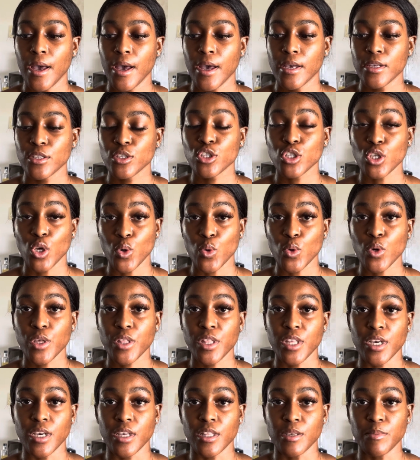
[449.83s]
soak
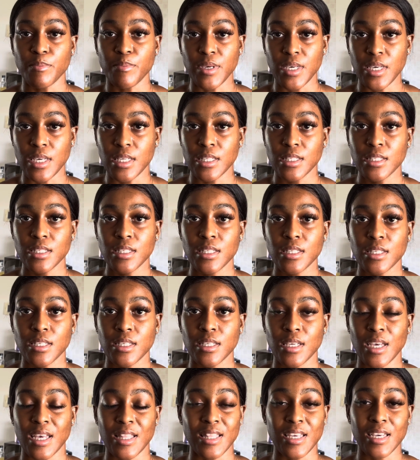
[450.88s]
the beans.
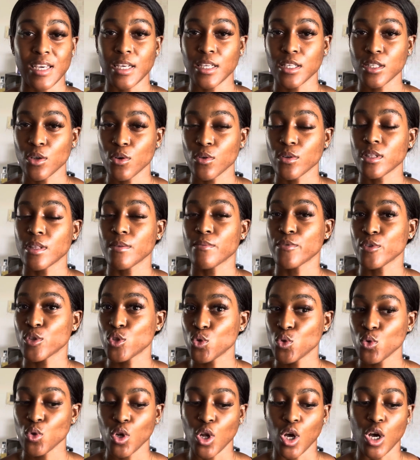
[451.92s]
I think I soaked them for
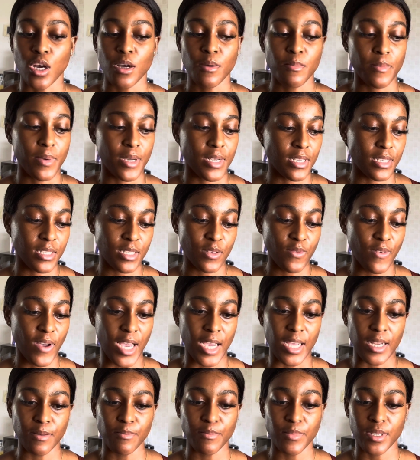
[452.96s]
too long, but it's
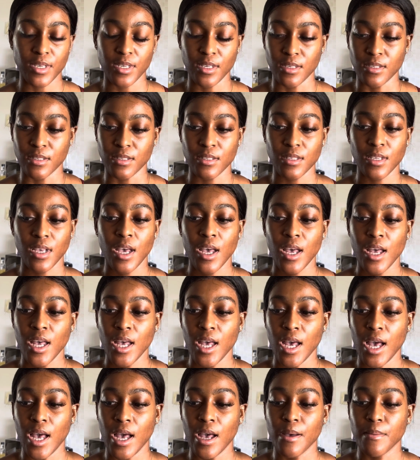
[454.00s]
fine because
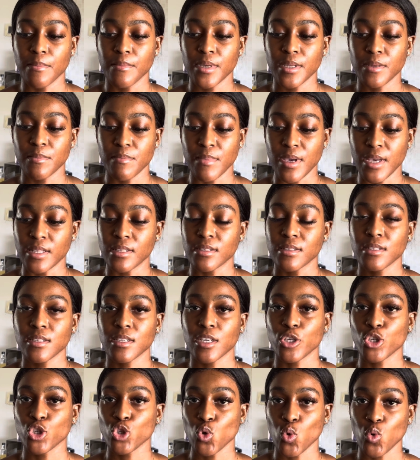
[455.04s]
it meant
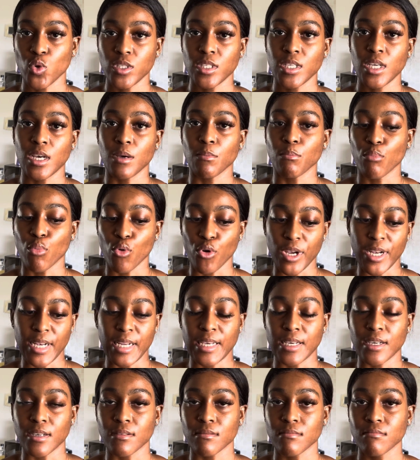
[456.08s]
a shorter
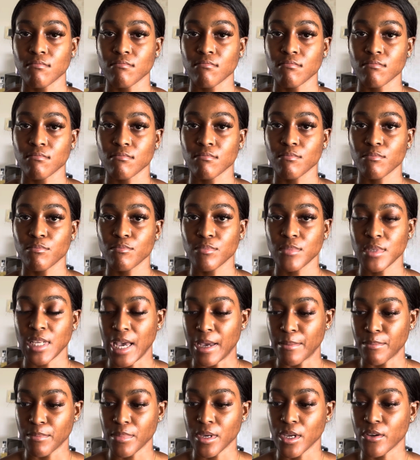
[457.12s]
boiling
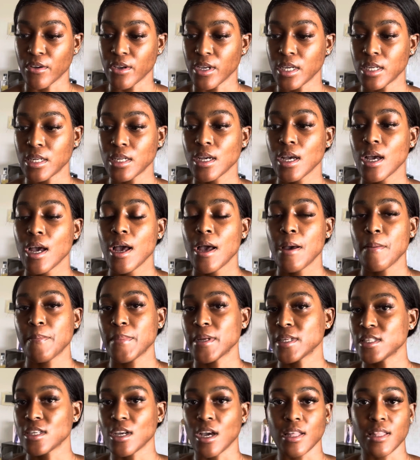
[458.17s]
time period.
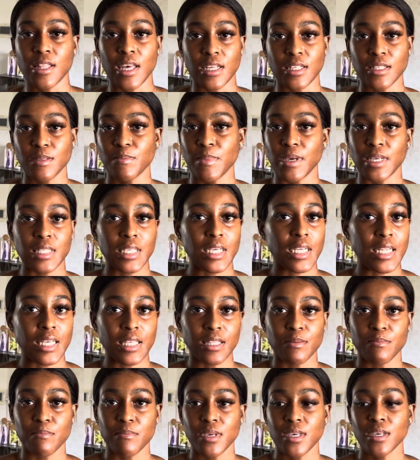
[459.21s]
But yeah, that's basically
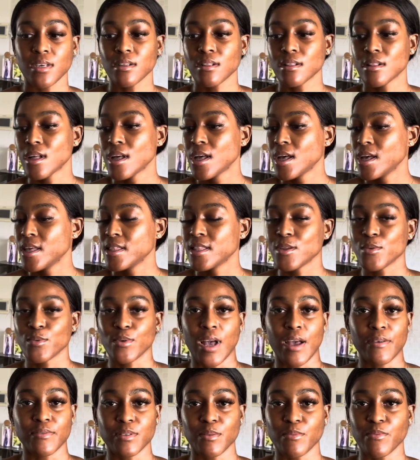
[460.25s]
the meal. Then we'll
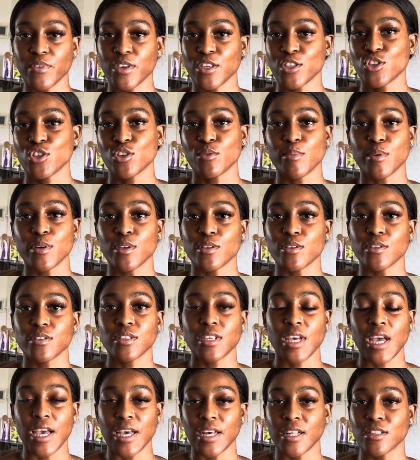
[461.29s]
have some
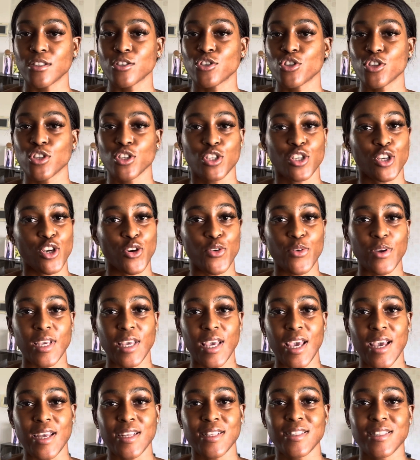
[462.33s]
vegetables. I'll just go and
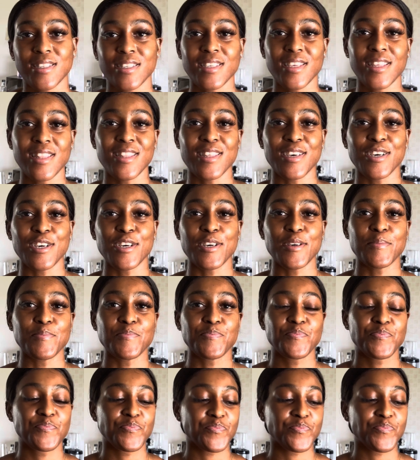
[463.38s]
get the